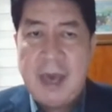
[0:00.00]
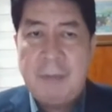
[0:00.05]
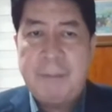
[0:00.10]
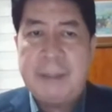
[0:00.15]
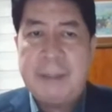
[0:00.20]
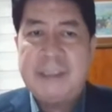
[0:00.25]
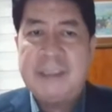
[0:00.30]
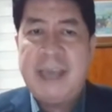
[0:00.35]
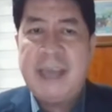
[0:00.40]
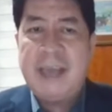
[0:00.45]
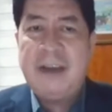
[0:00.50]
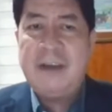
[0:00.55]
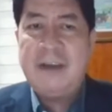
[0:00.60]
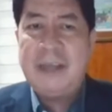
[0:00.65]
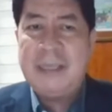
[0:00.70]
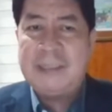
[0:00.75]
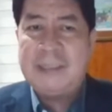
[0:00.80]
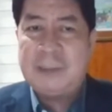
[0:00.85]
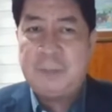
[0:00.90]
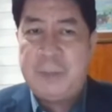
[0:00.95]
But
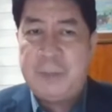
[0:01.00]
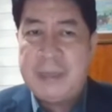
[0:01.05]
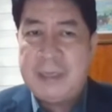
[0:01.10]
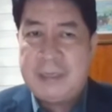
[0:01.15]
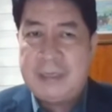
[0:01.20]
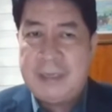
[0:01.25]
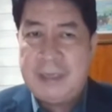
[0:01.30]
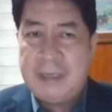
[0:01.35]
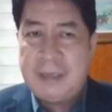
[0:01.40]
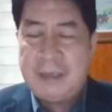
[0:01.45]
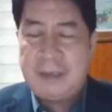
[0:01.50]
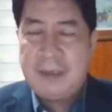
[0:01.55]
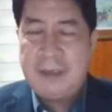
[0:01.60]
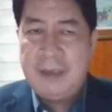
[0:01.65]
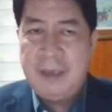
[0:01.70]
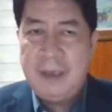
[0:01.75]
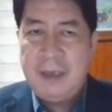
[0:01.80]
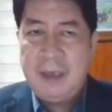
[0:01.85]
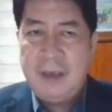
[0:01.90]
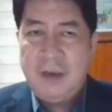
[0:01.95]
generally speaking,
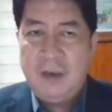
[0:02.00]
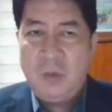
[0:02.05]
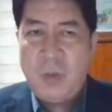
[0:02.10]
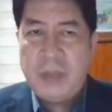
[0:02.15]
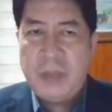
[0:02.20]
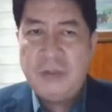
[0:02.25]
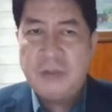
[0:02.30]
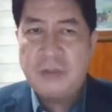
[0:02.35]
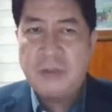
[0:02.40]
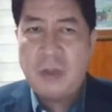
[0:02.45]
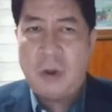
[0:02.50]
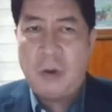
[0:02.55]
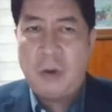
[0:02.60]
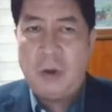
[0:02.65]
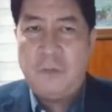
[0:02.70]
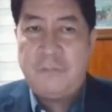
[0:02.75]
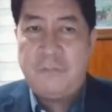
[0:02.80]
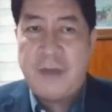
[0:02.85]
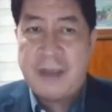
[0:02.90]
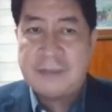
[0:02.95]
when you talk
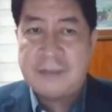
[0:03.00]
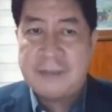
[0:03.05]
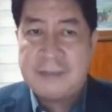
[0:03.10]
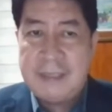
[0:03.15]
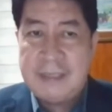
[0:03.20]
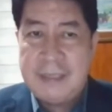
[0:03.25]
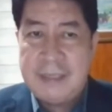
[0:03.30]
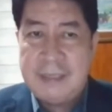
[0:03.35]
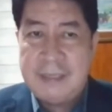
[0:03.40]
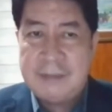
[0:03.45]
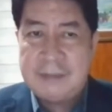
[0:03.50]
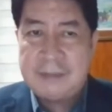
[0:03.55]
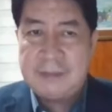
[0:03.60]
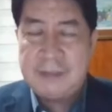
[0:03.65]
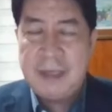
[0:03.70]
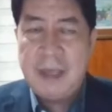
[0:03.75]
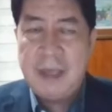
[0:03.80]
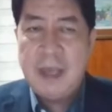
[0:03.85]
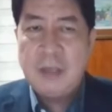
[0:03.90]
of vaccines,